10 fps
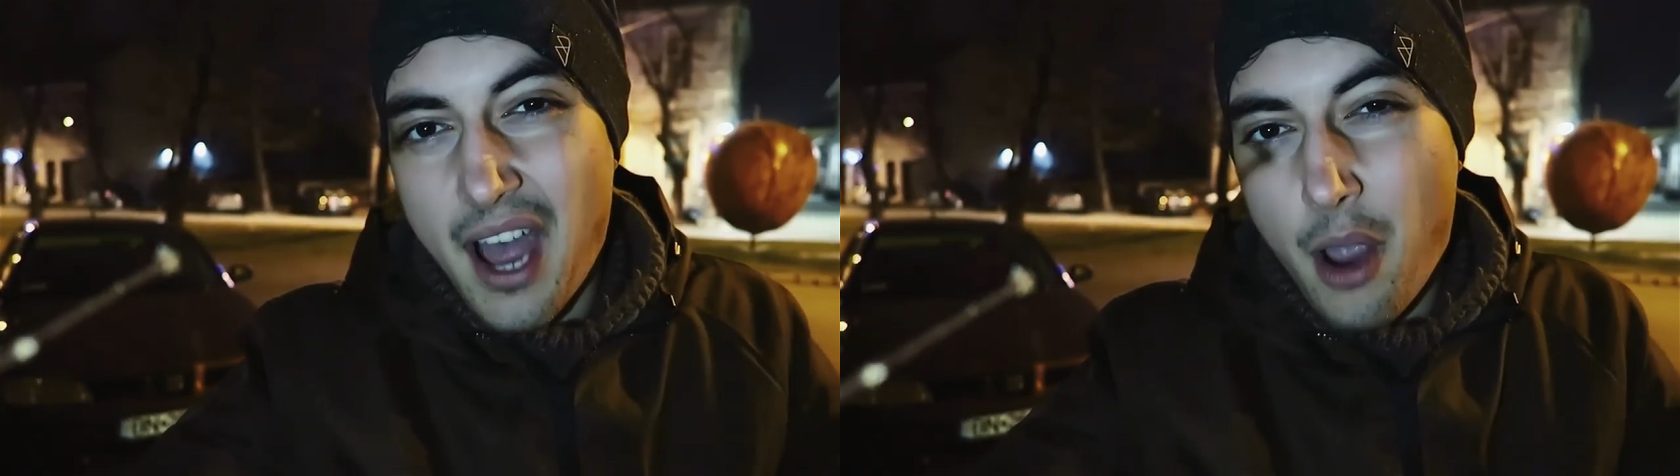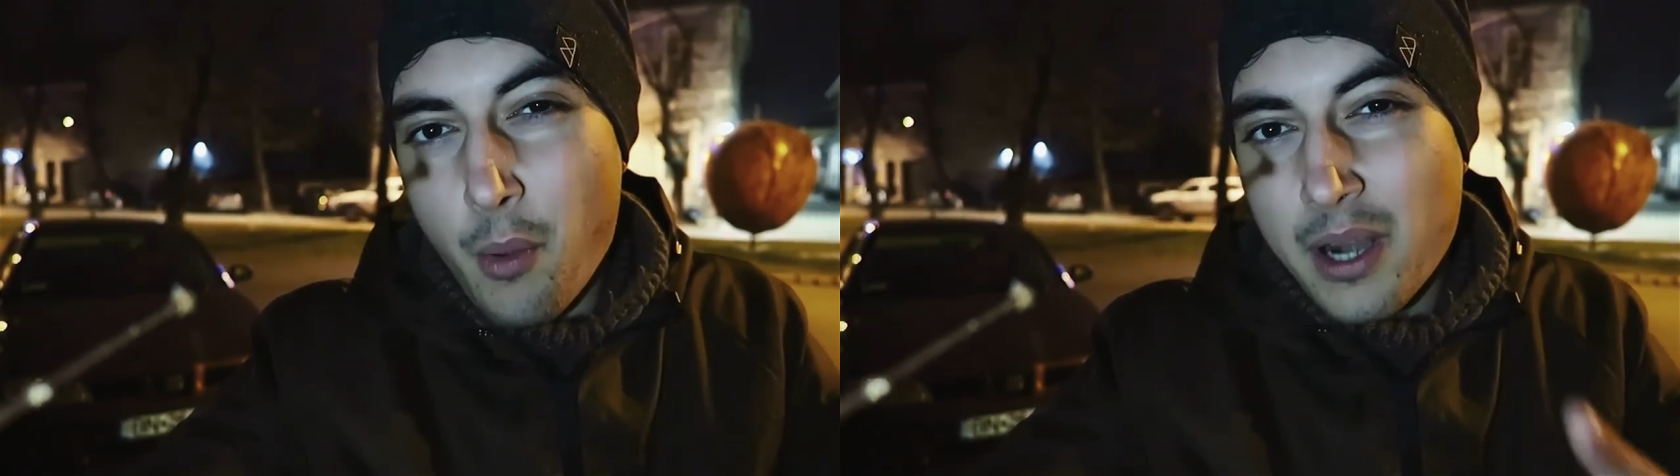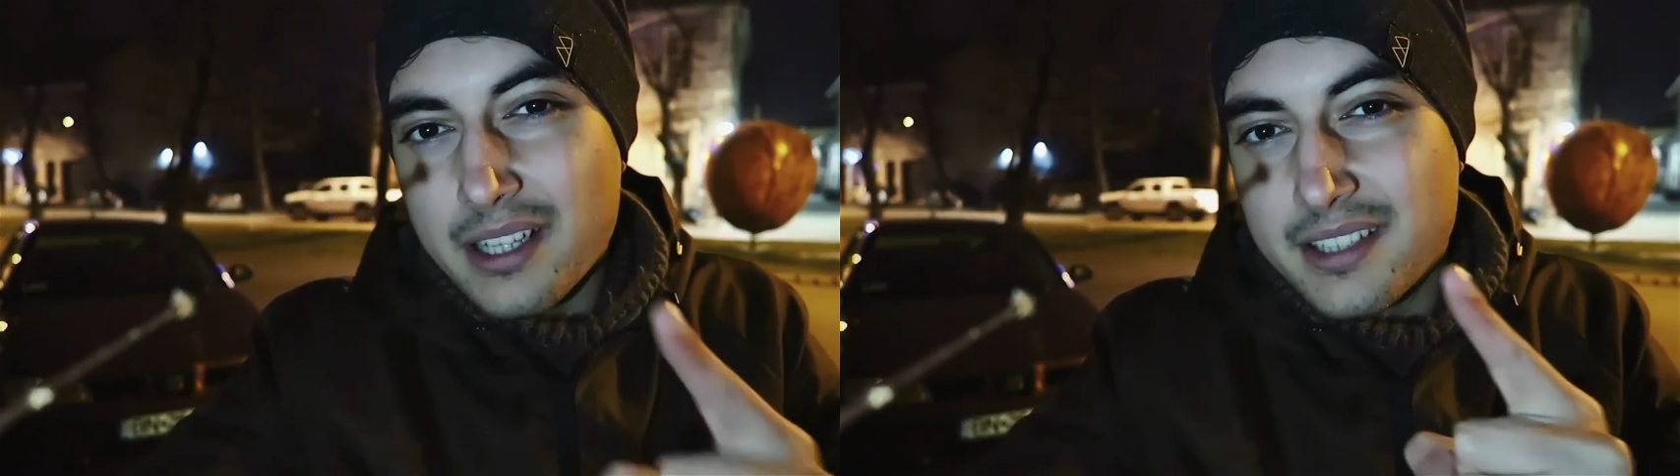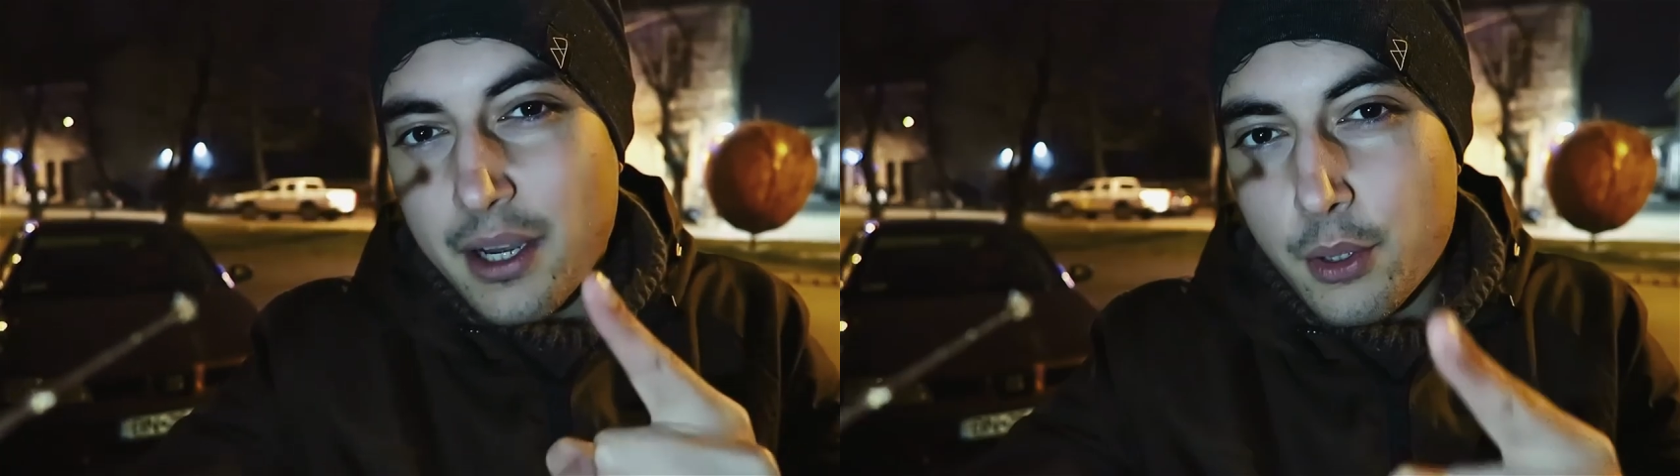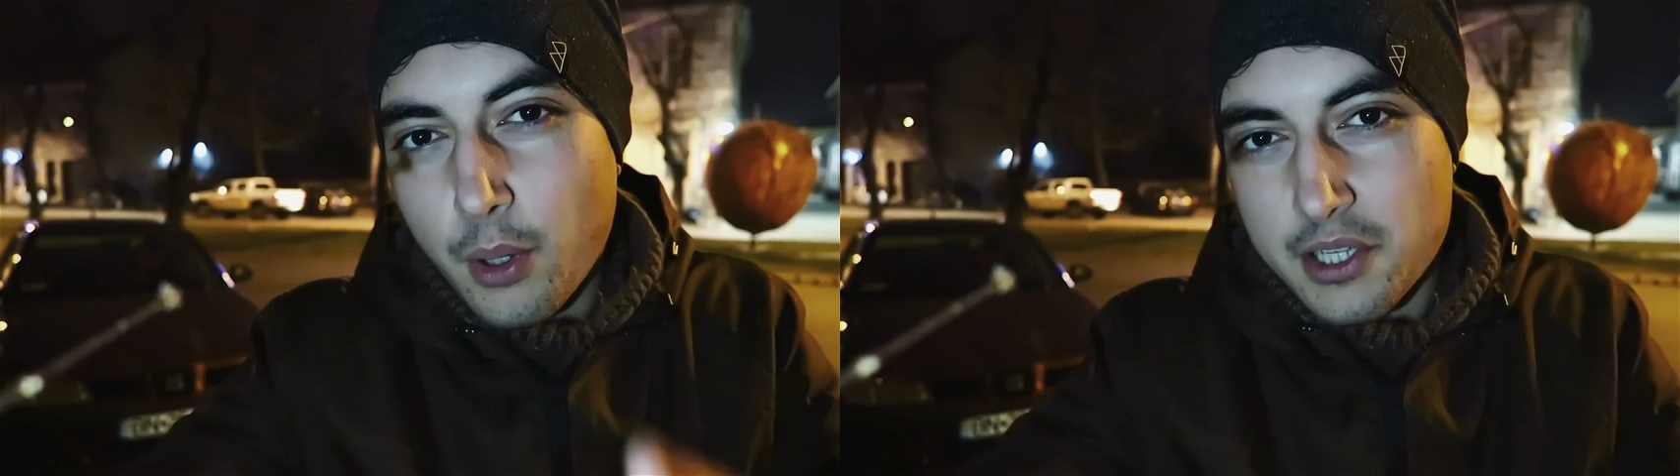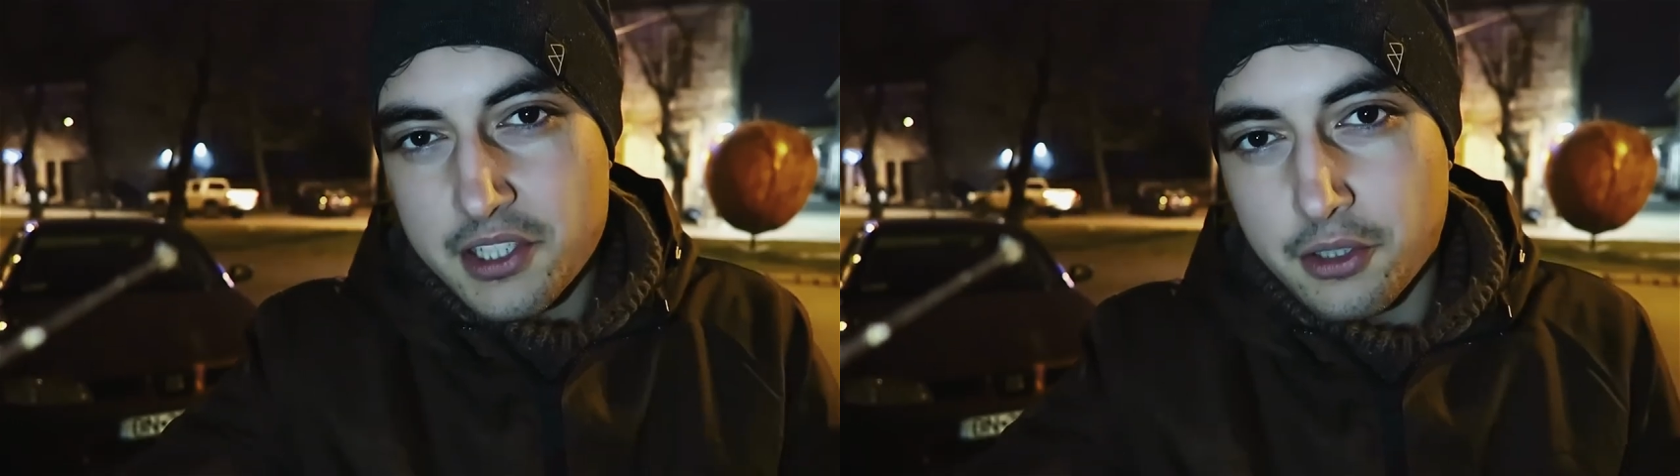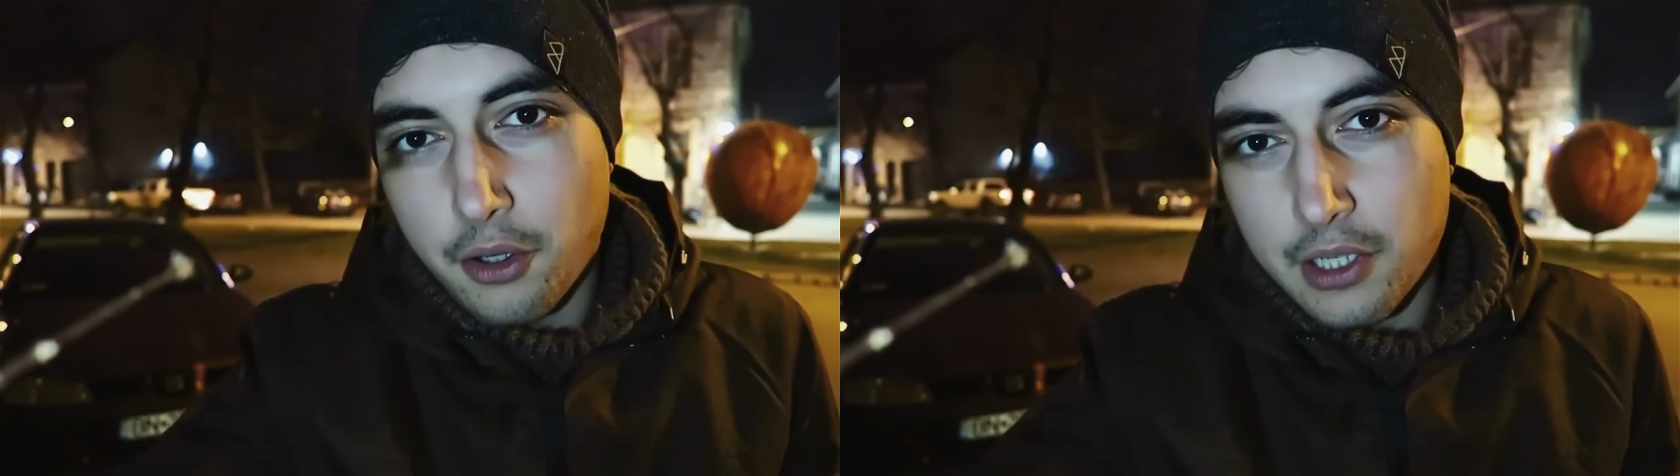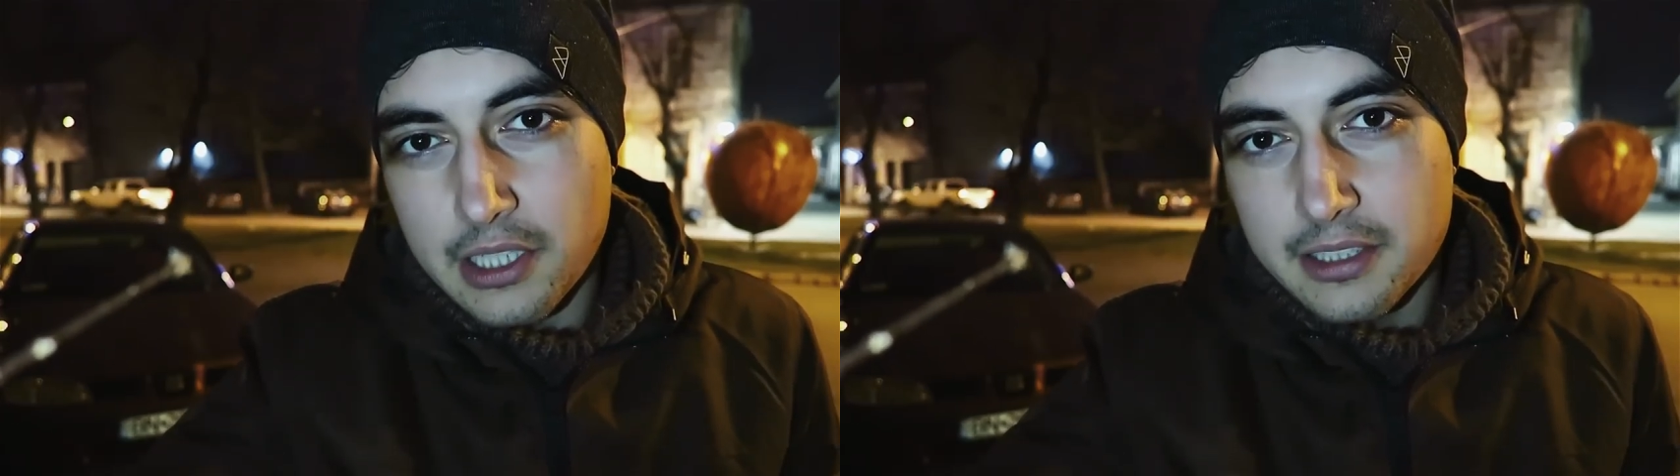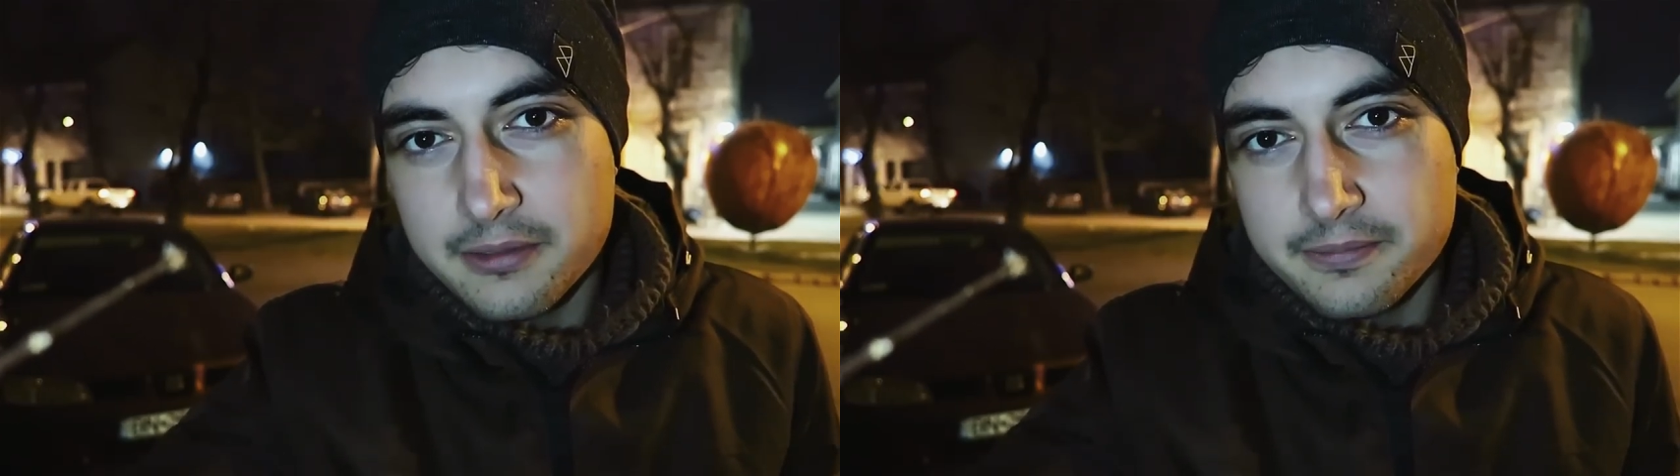I want to tell you a story.